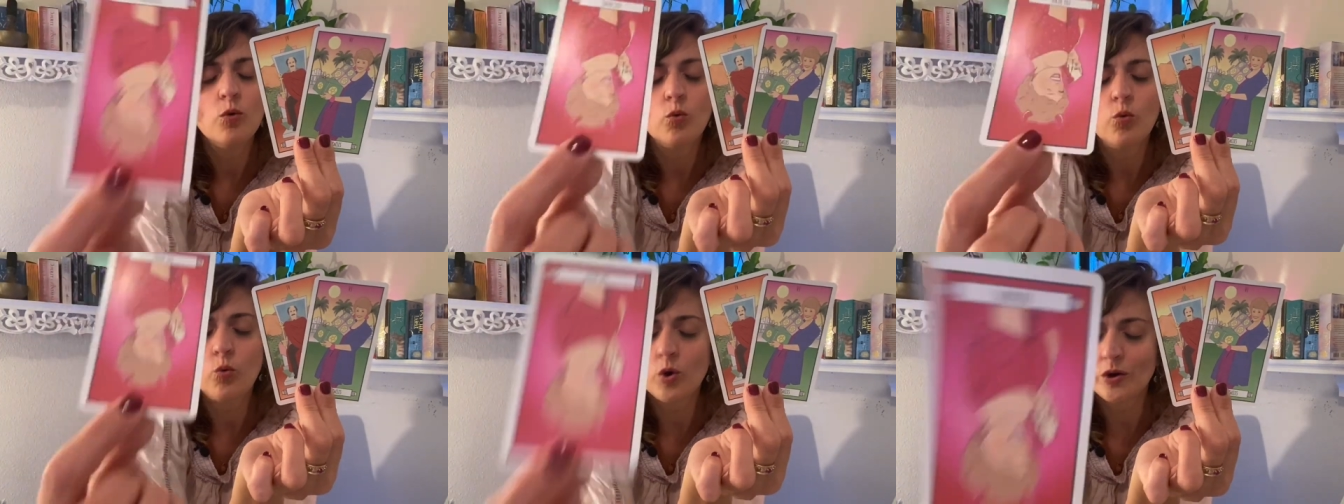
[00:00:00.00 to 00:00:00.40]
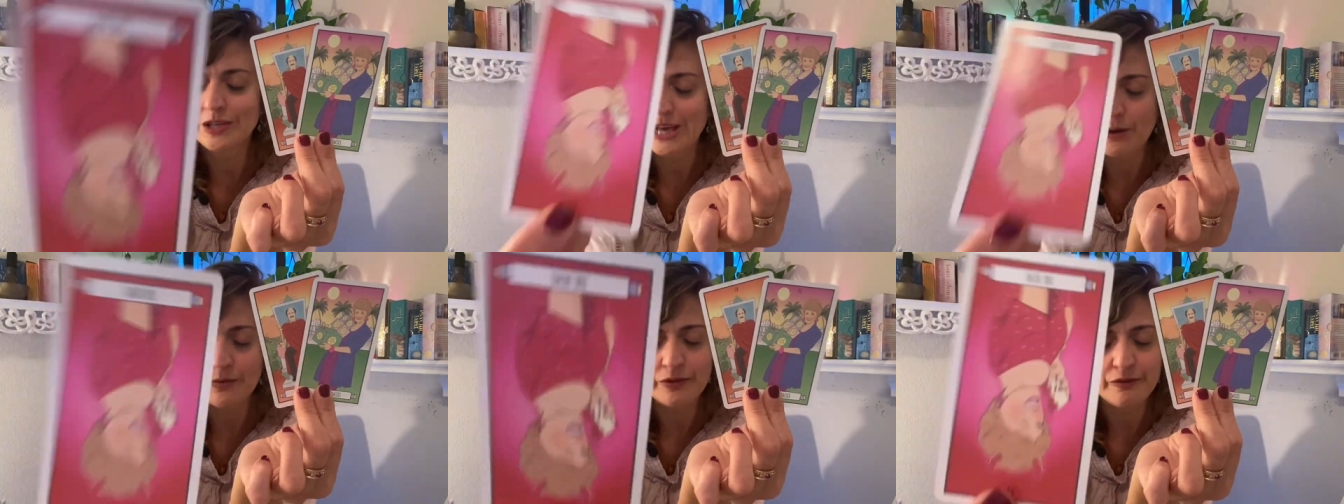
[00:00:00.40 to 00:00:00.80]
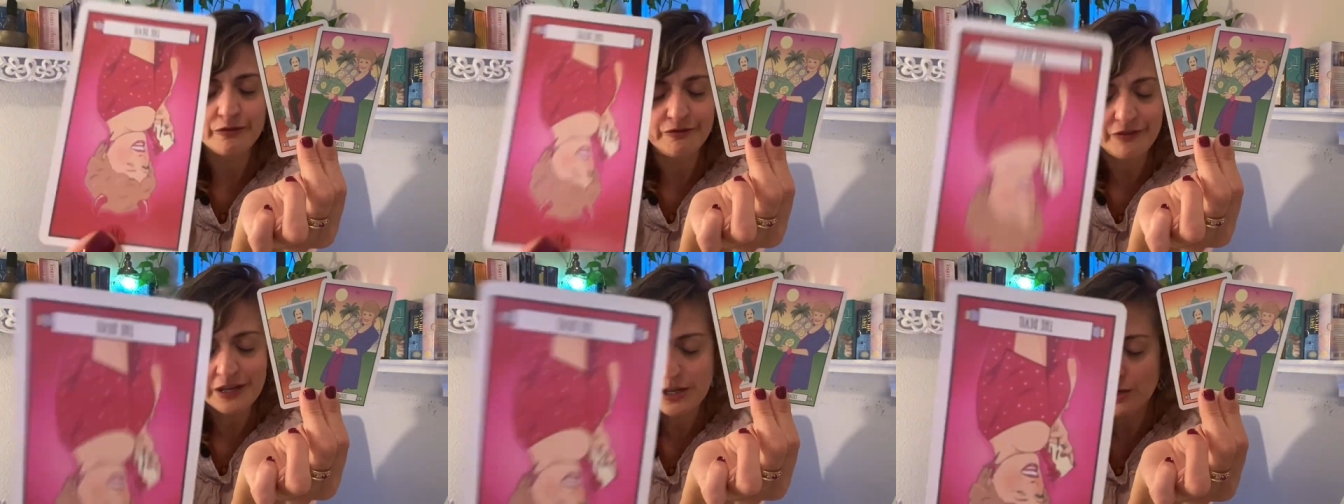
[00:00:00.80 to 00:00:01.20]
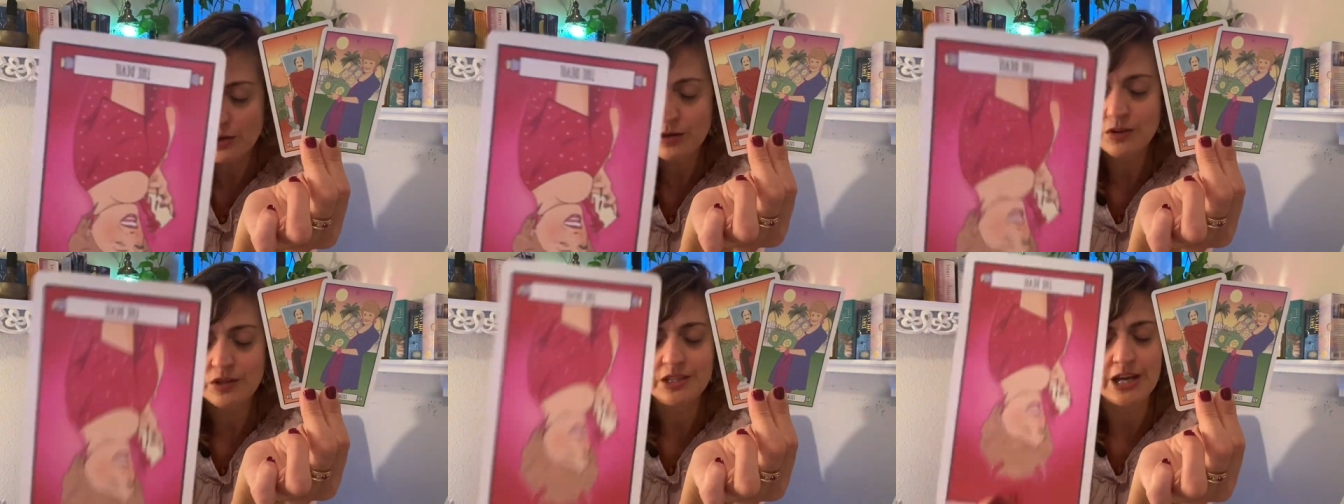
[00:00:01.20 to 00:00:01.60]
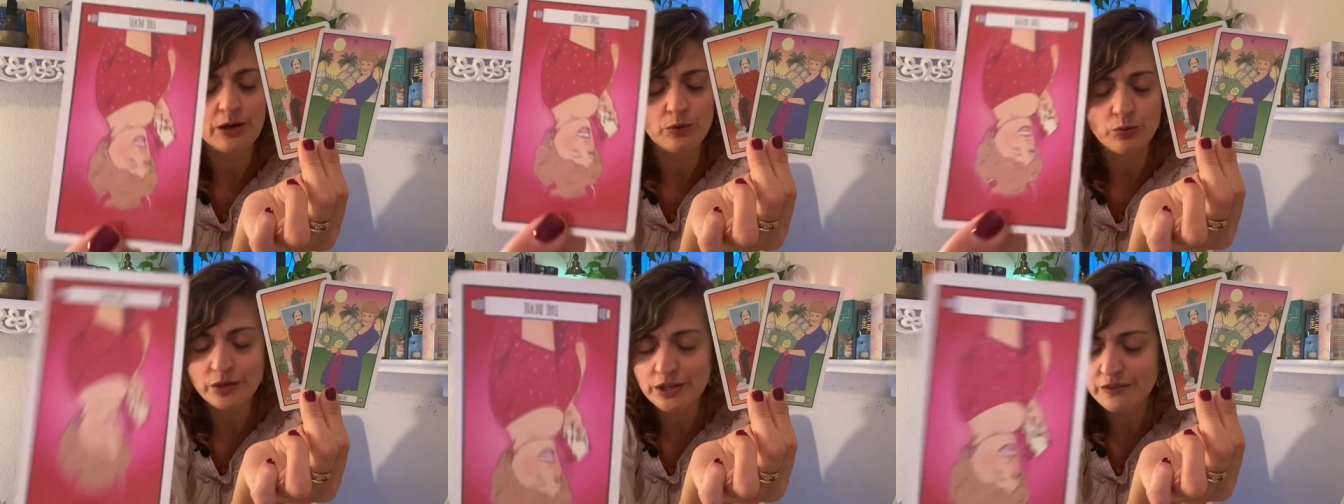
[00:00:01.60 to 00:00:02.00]
work out the fear, get
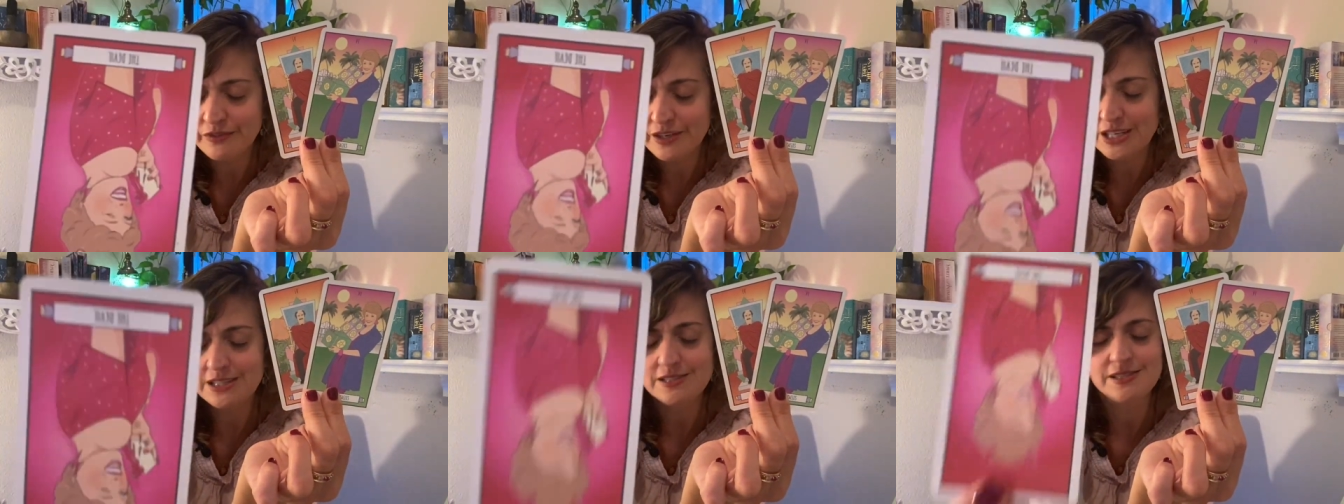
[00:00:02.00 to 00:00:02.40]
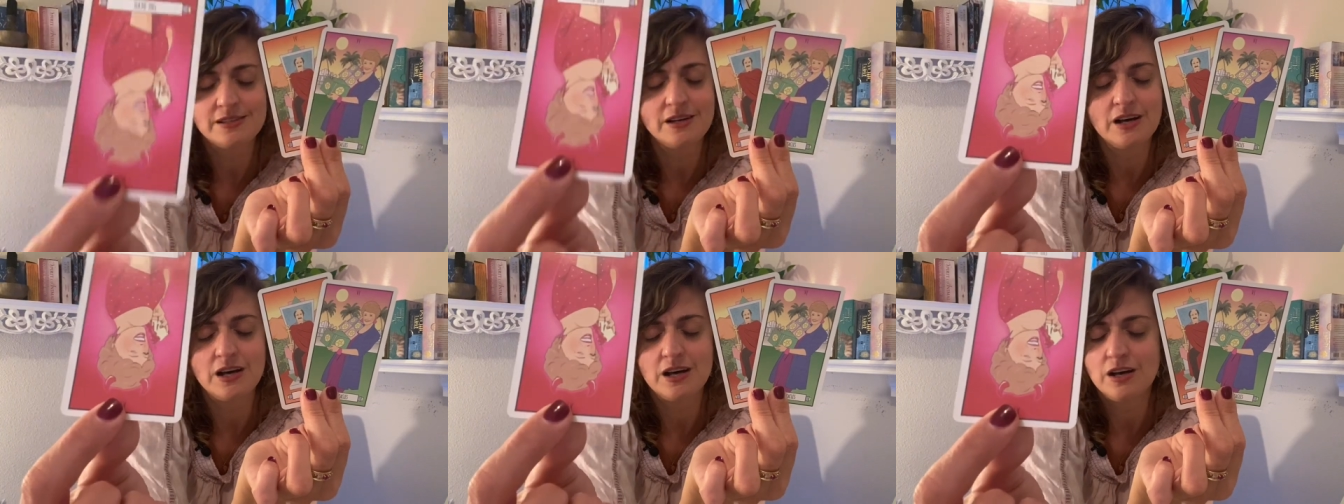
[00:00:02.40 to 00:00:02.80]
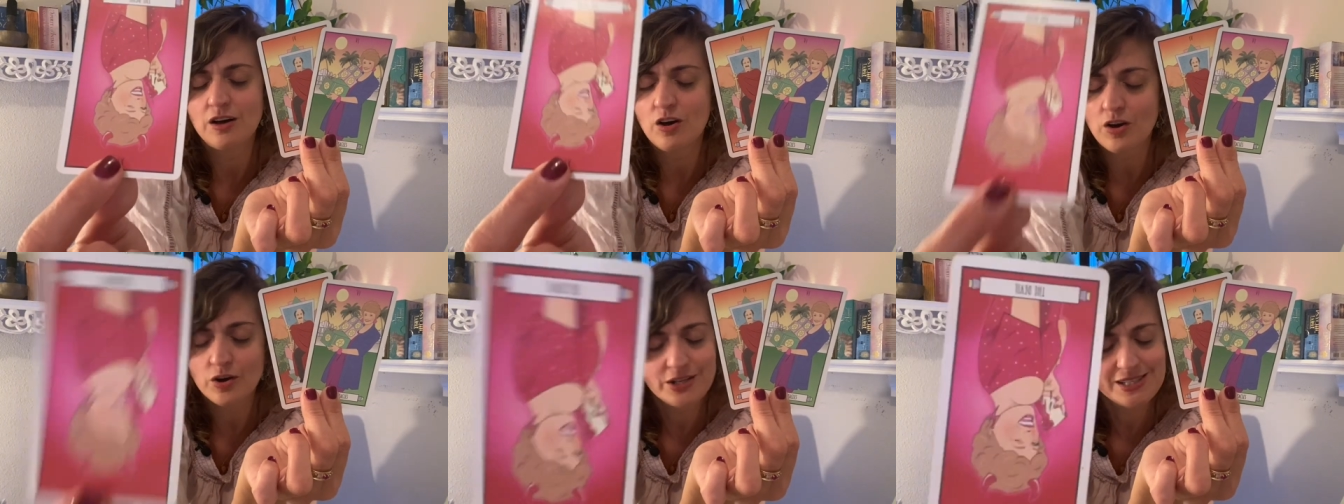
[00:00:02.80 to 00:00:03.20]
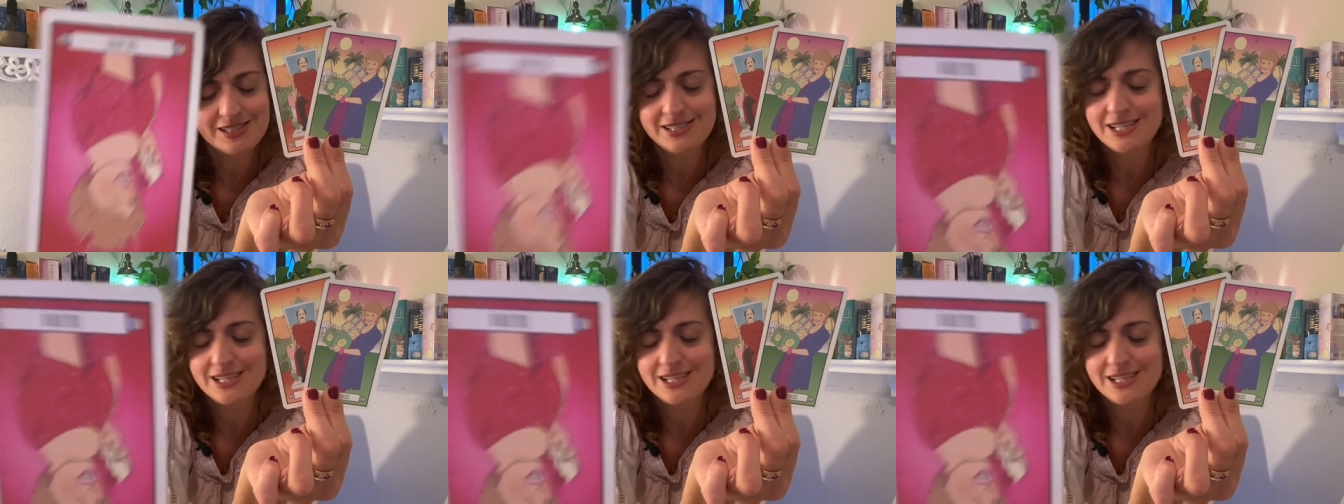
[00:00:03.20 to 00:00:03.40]
rid of it, uh, harness